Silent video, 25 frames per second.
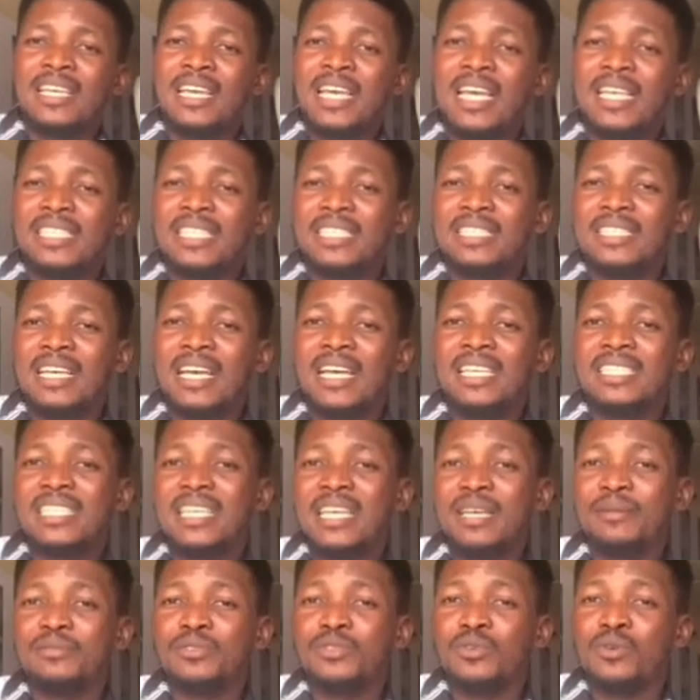Exercise
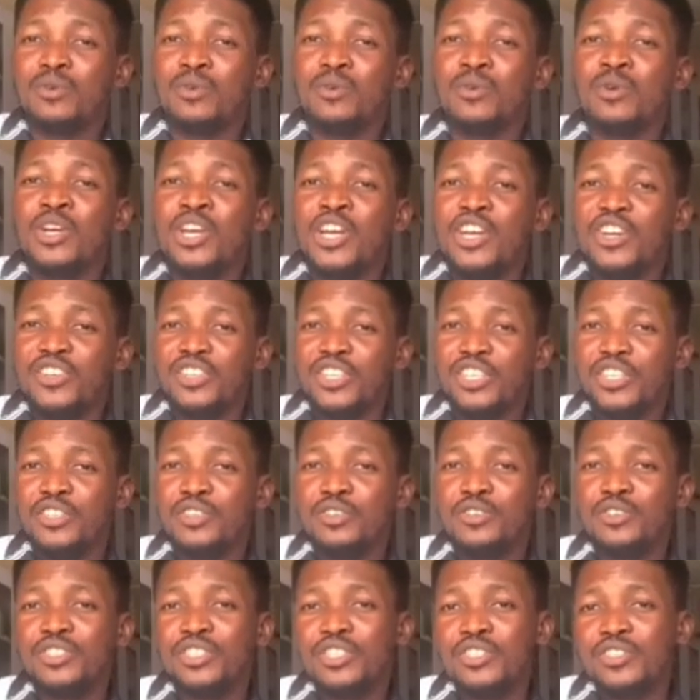helps to
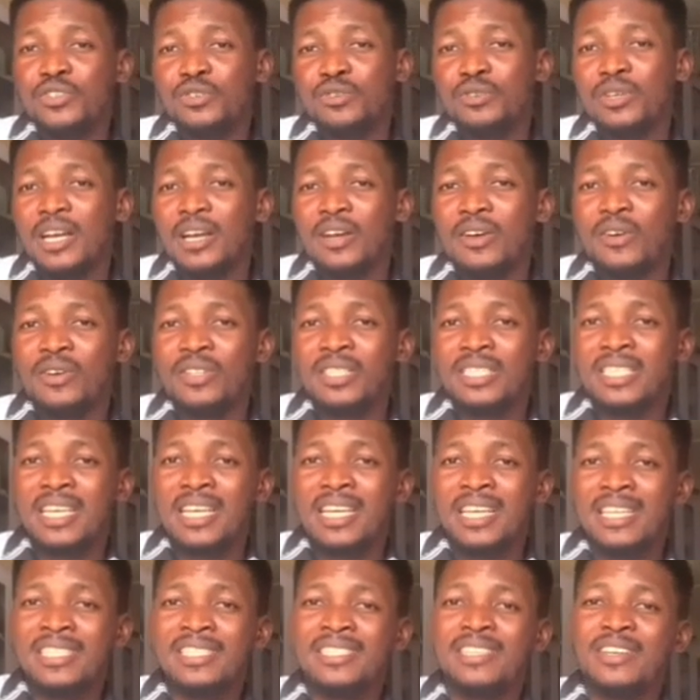reduce the sugar
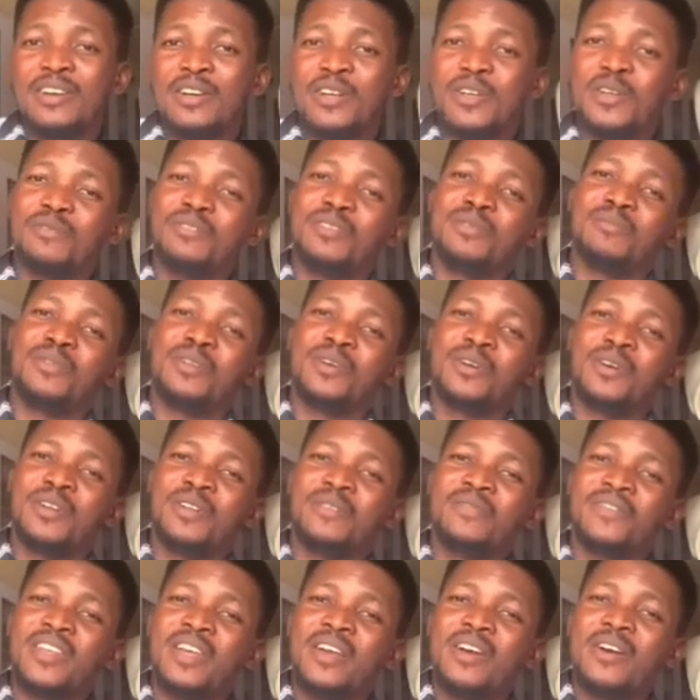content of the blood.
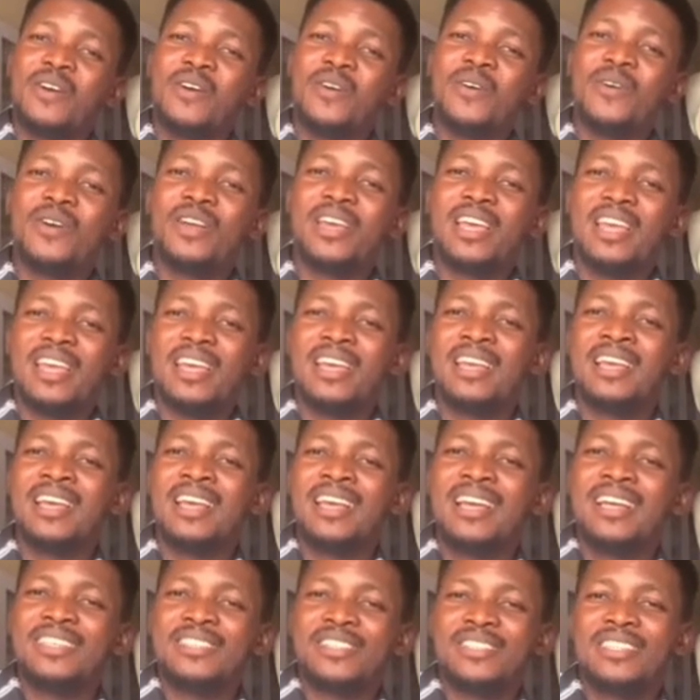Okay,
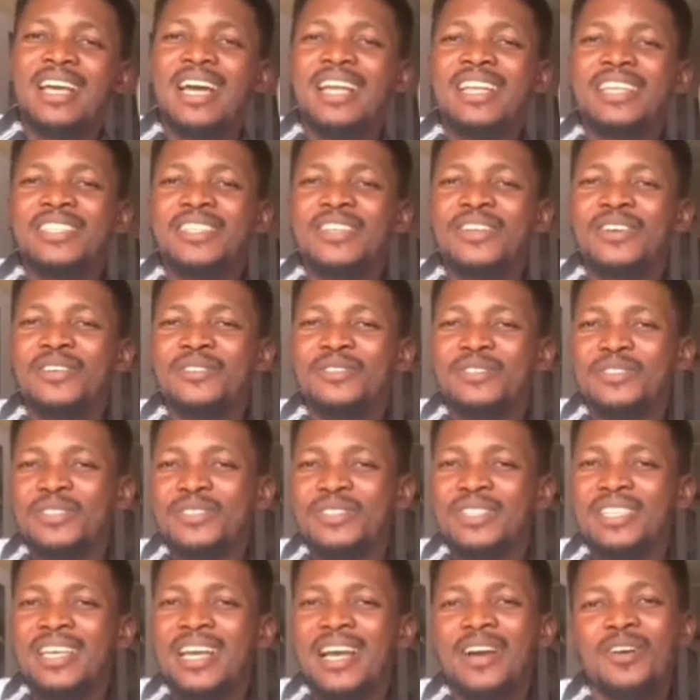so that is all for
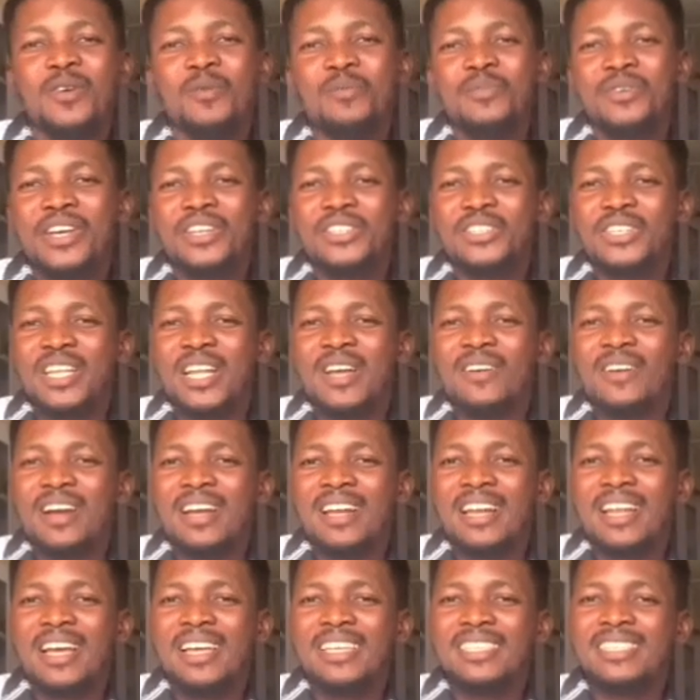today. I hope you enjoyed our
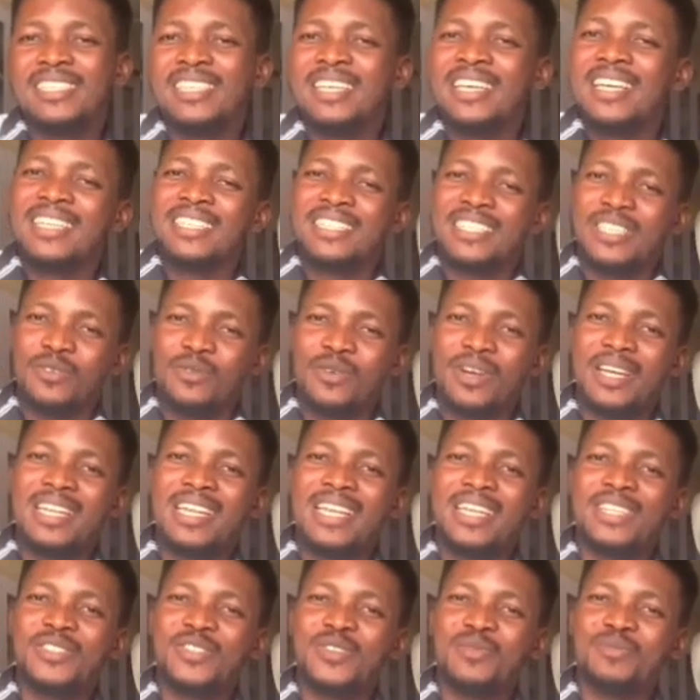class. Till when
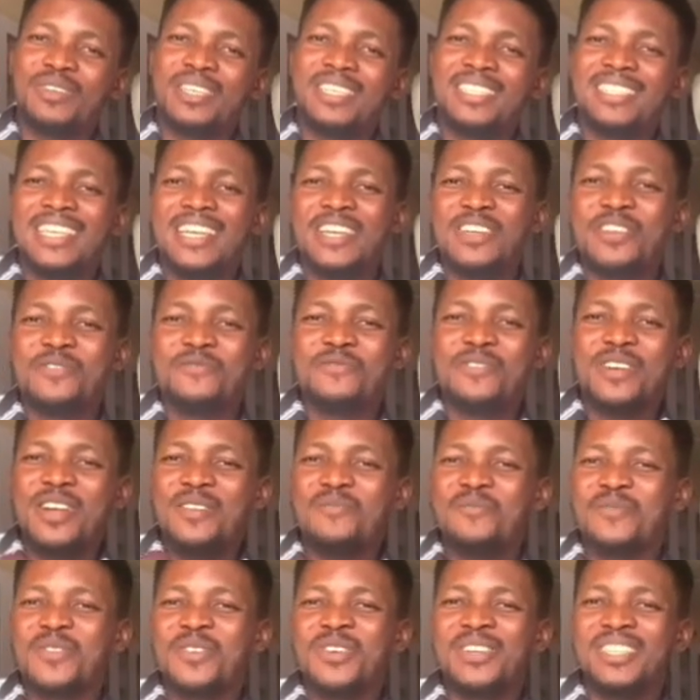next to me, thank you very
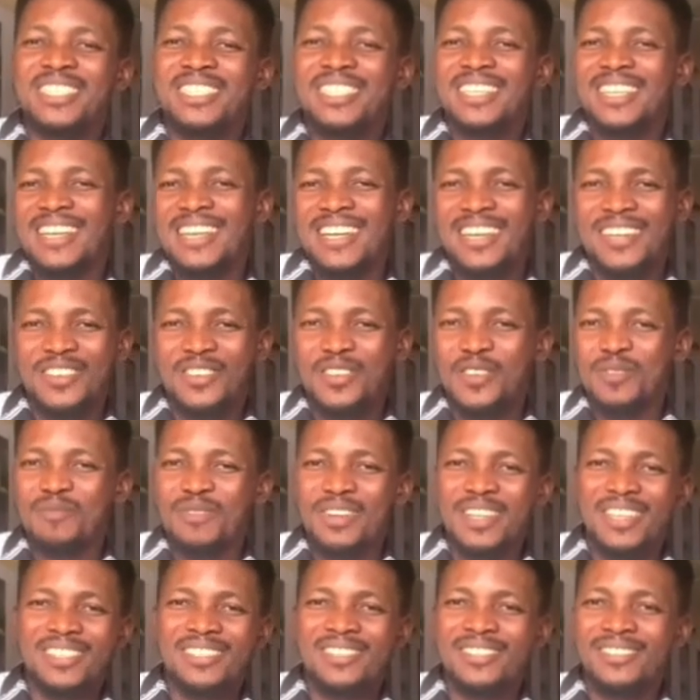much, and God
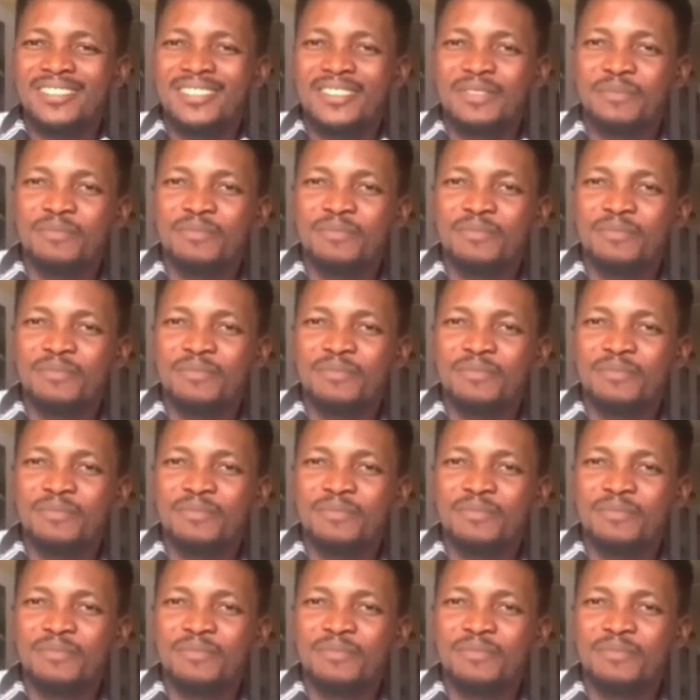bless you.